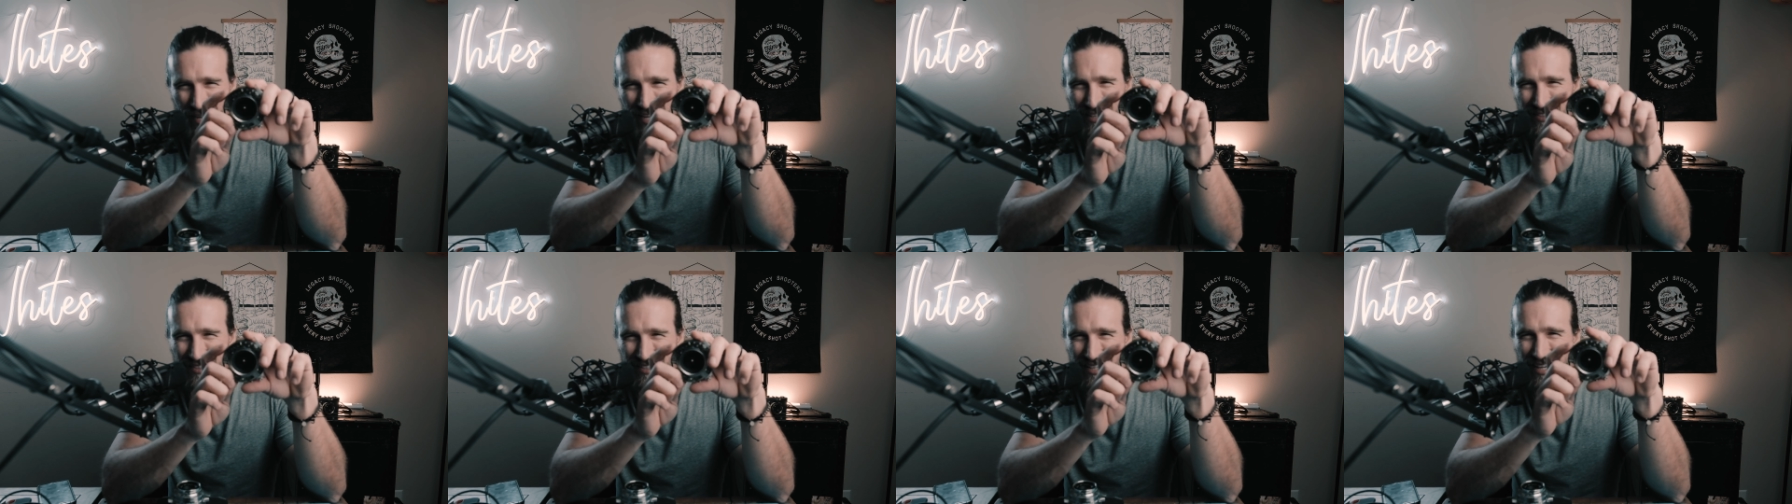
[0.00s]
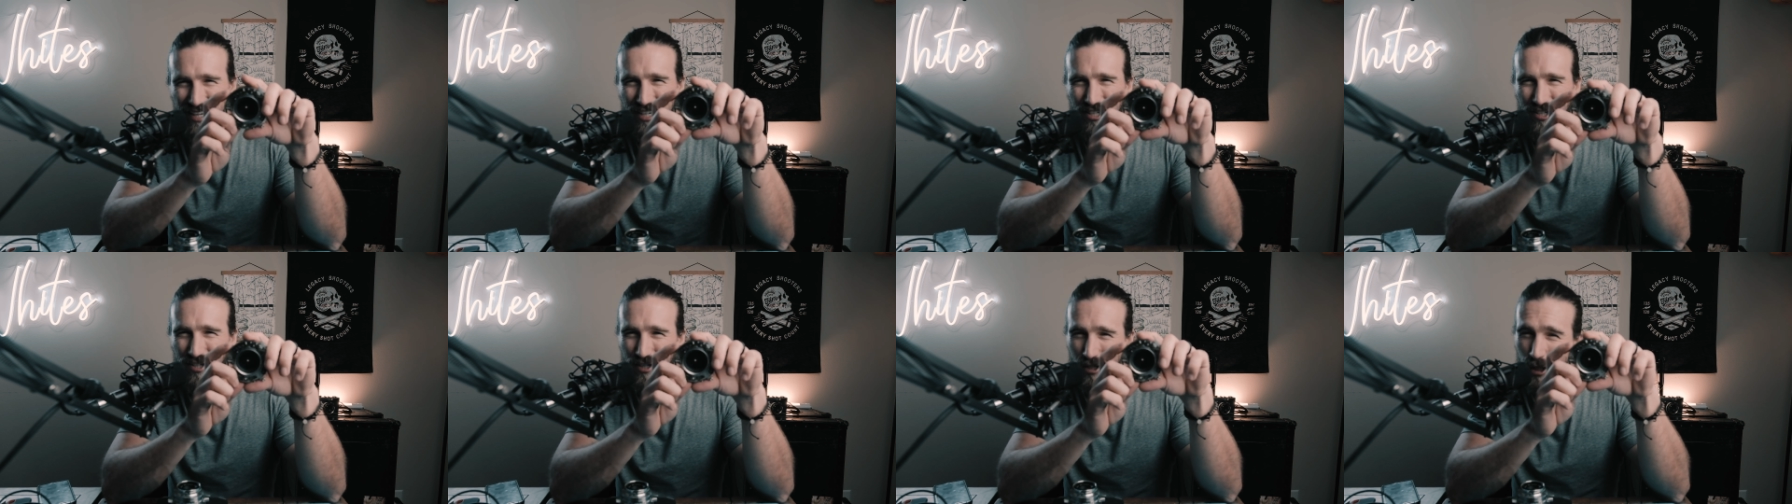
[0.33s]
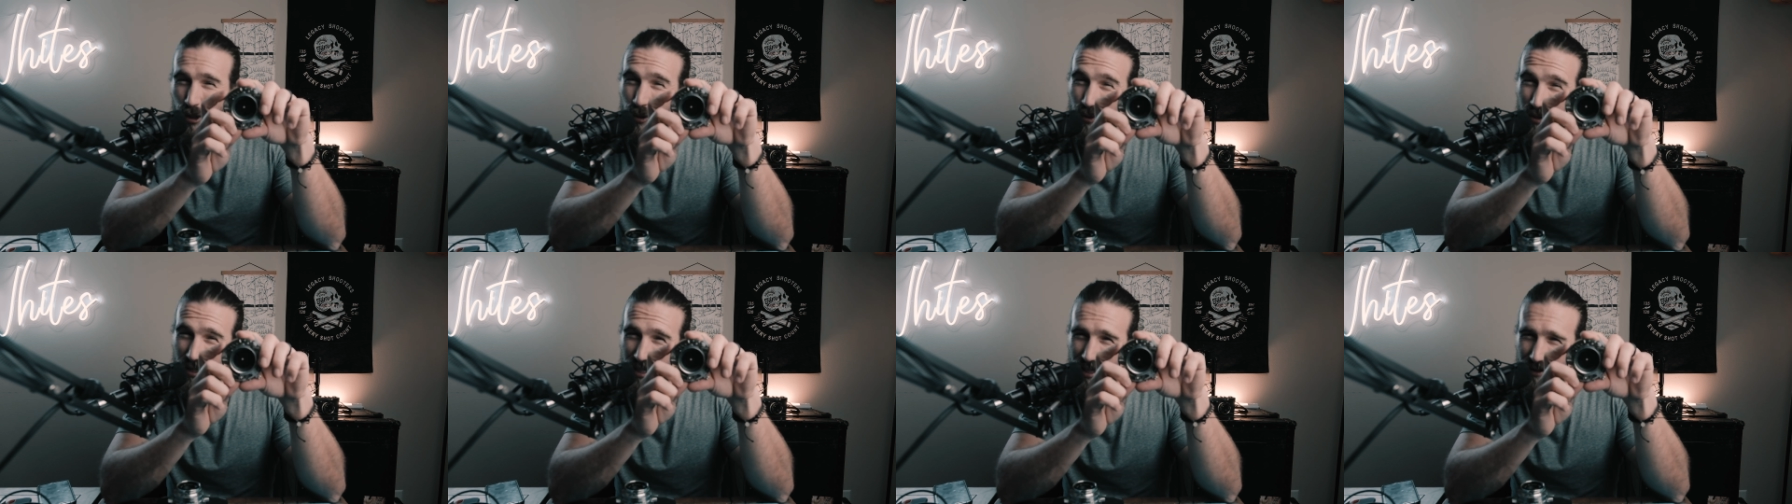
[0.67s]
hesitation
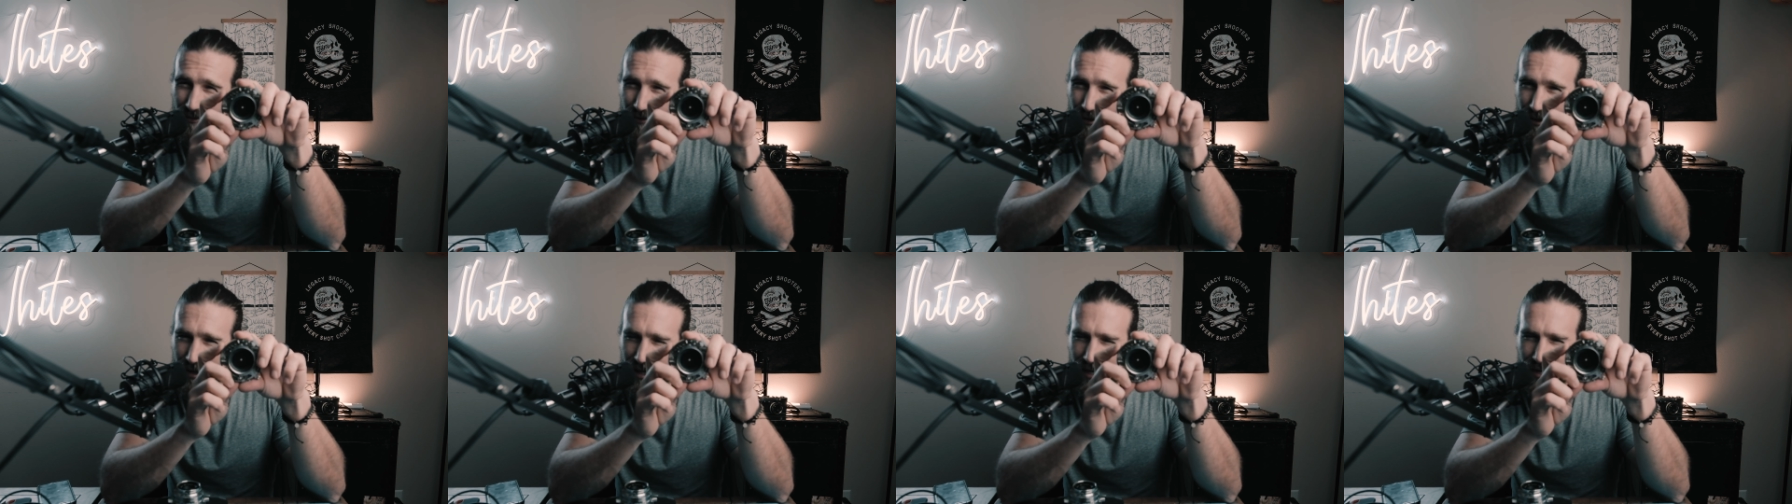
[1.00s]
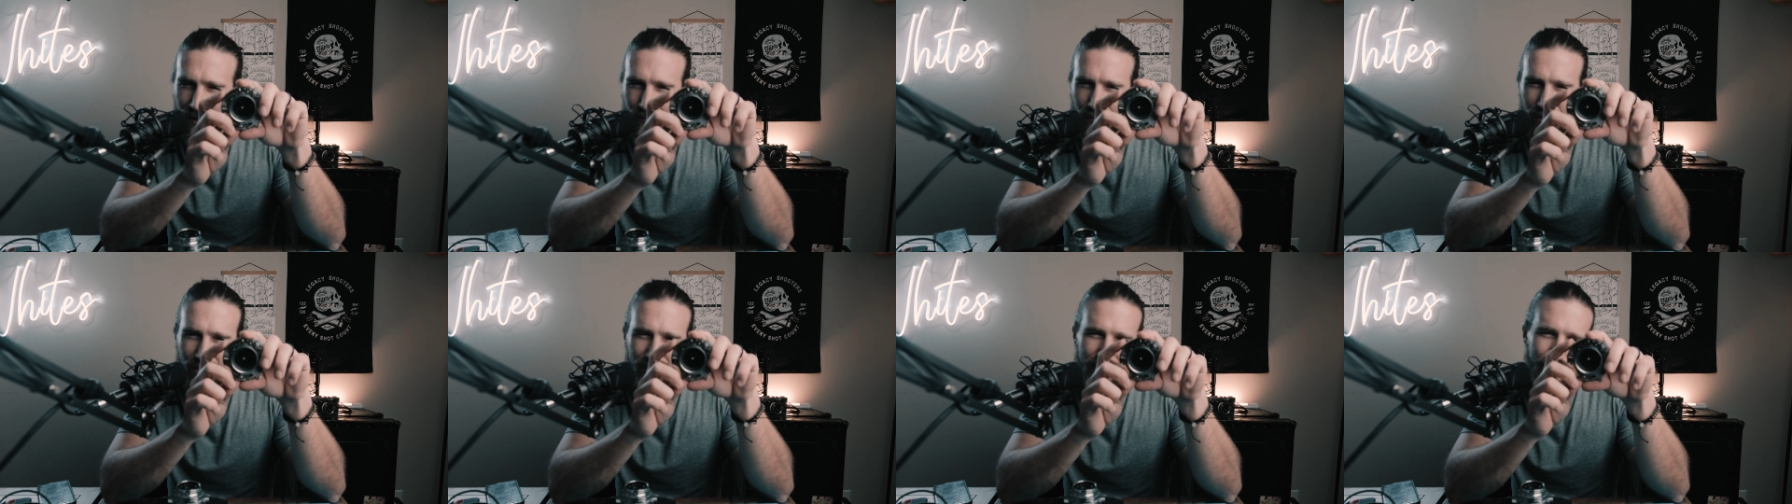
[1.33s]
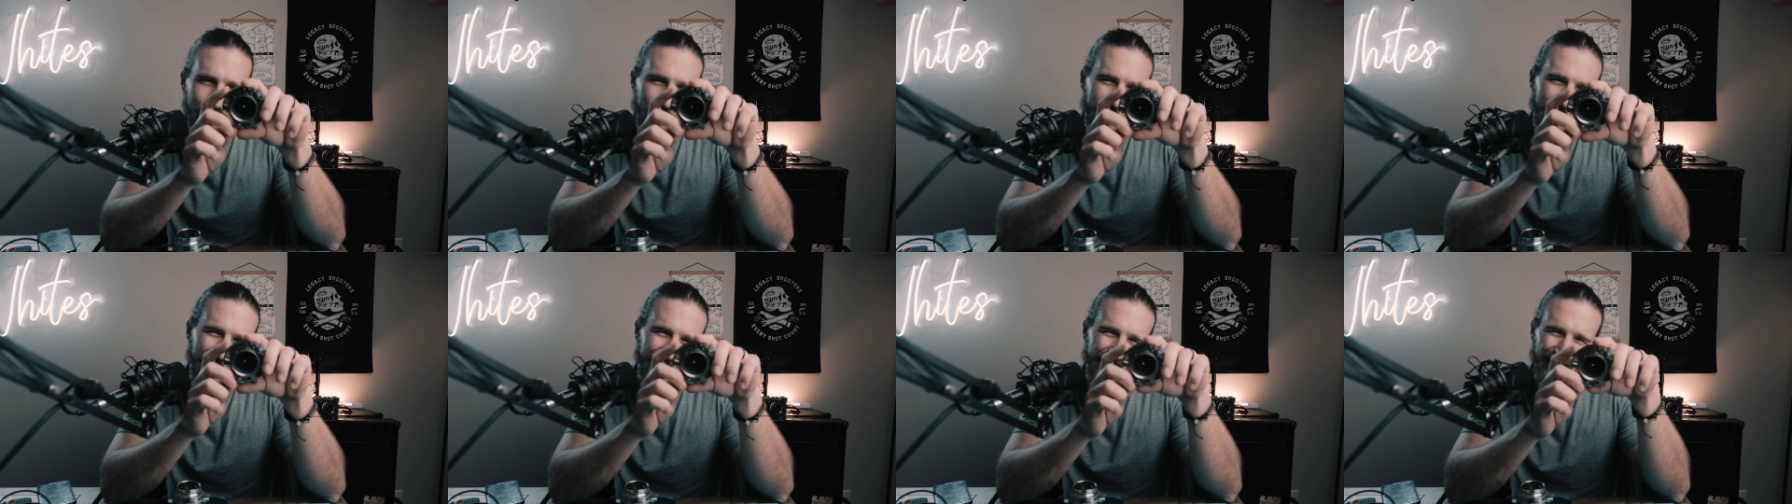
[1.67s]
using it for a camera, is
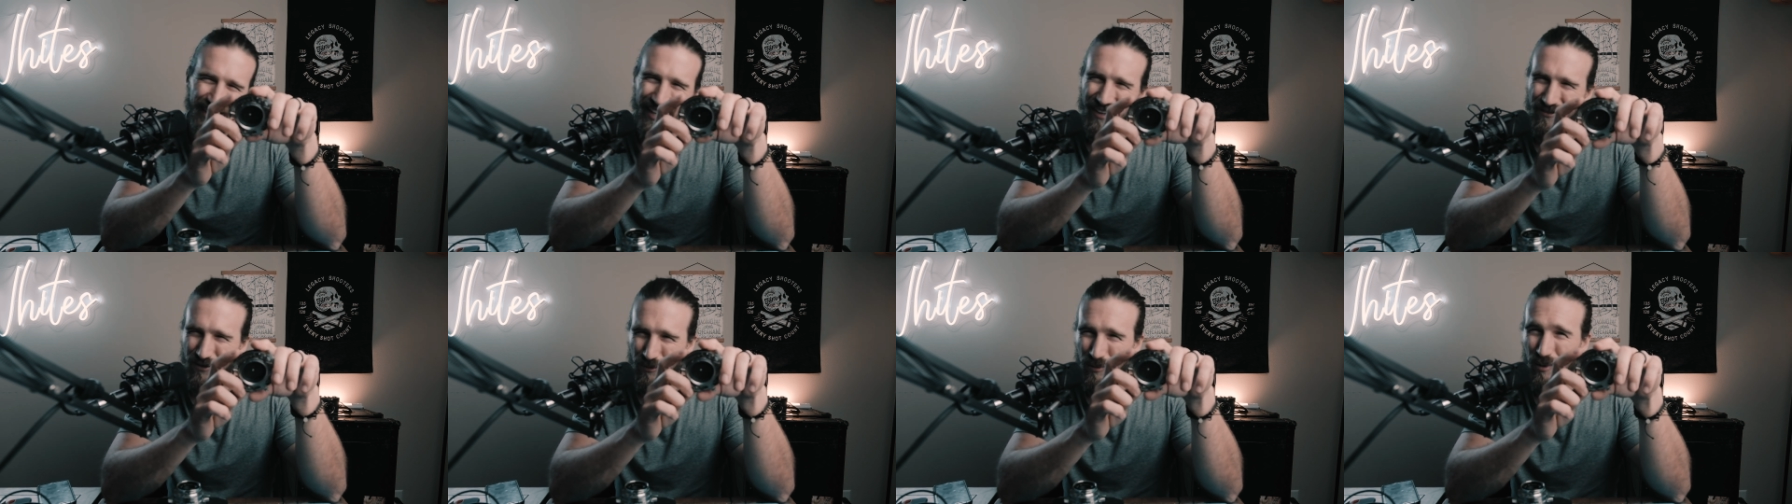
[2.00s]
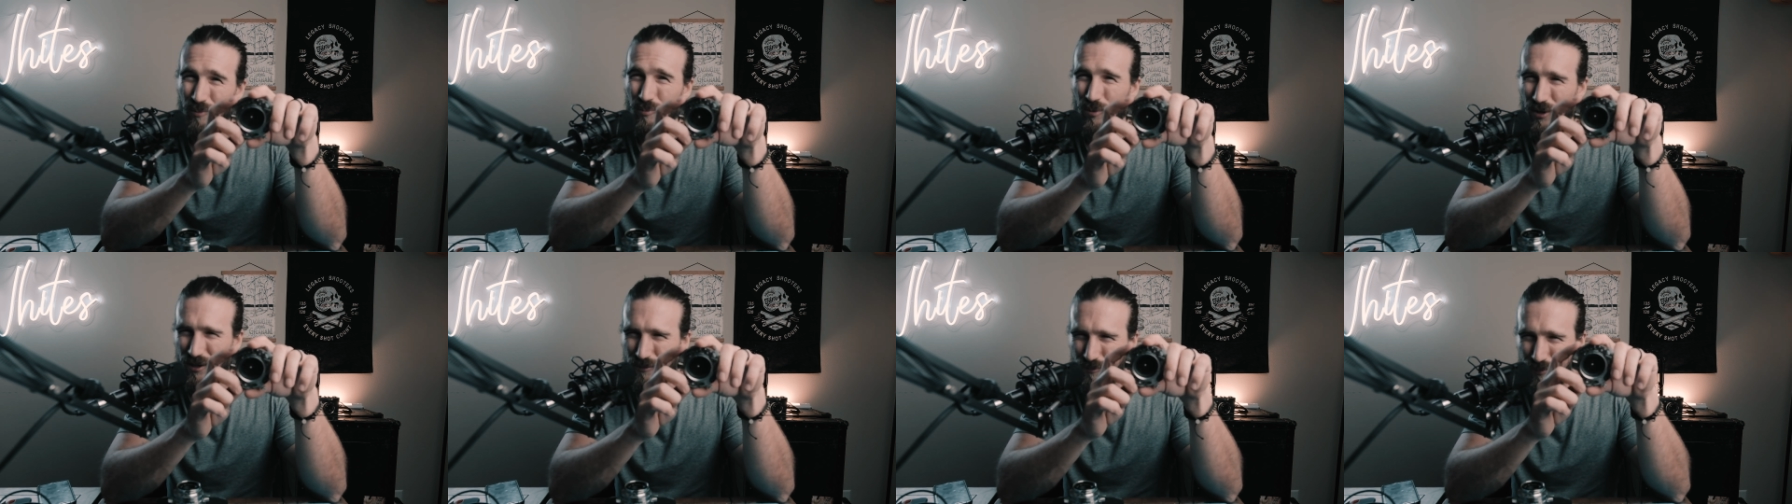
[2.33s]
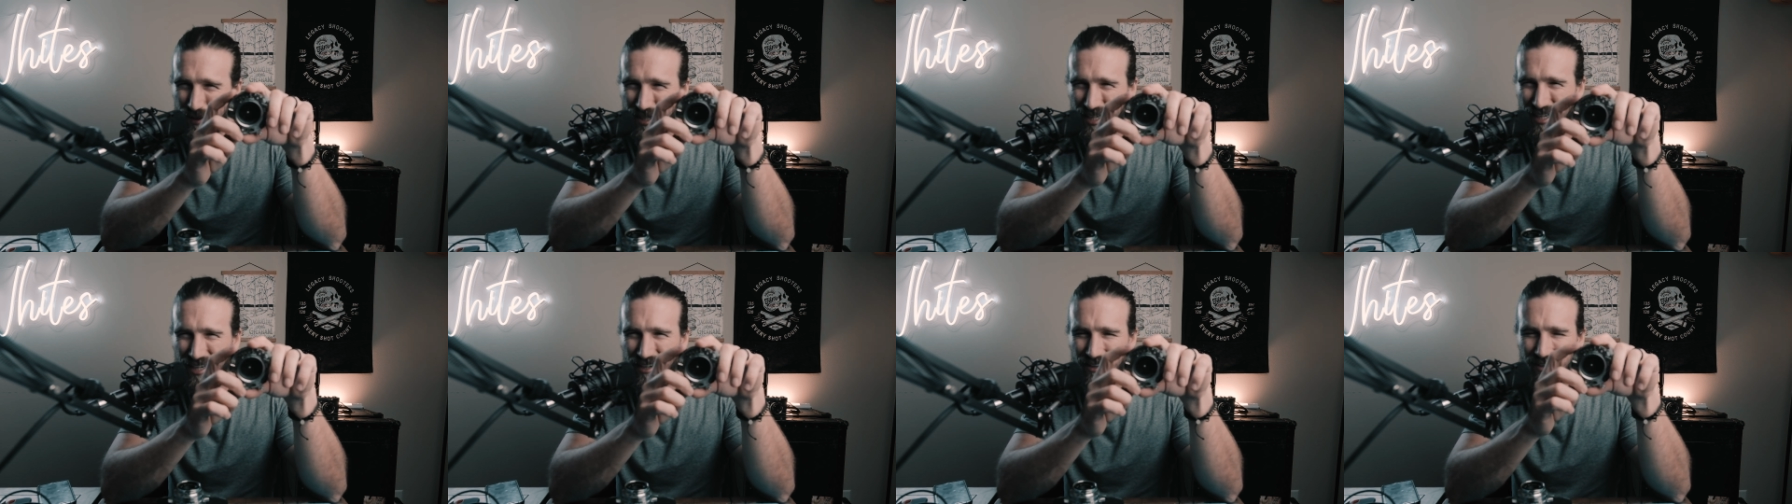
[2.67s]
because I'd have to be pretty
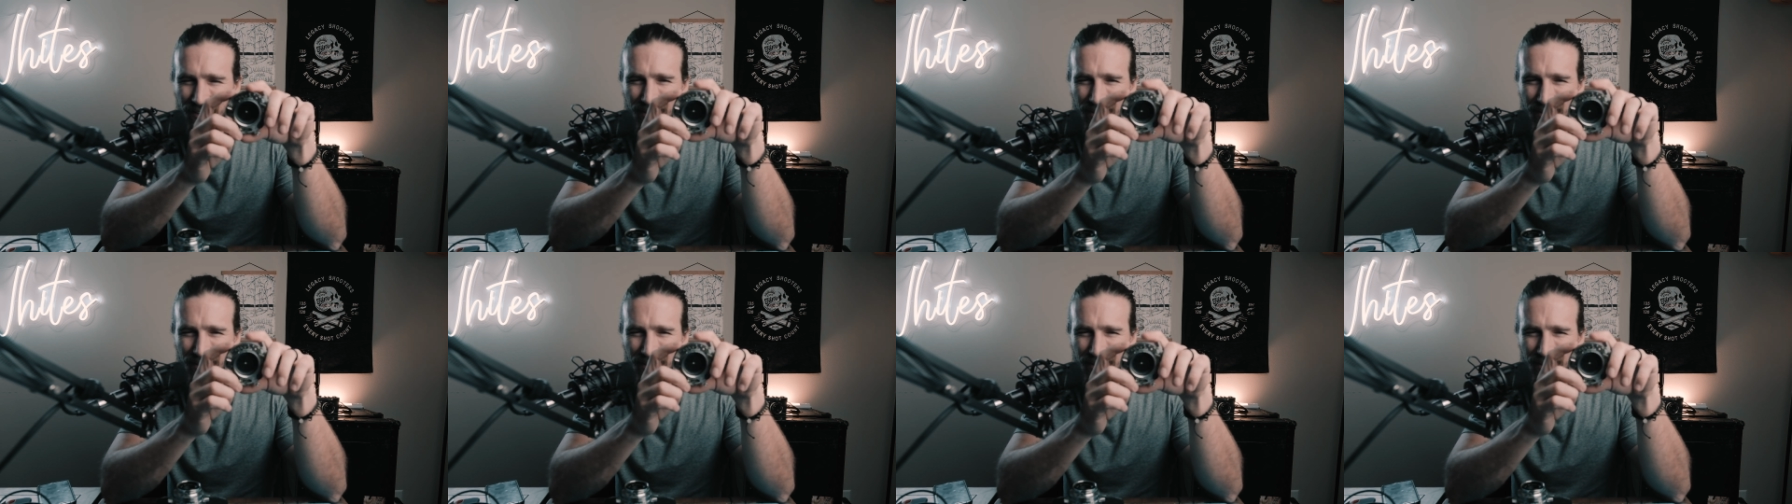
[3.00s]
big.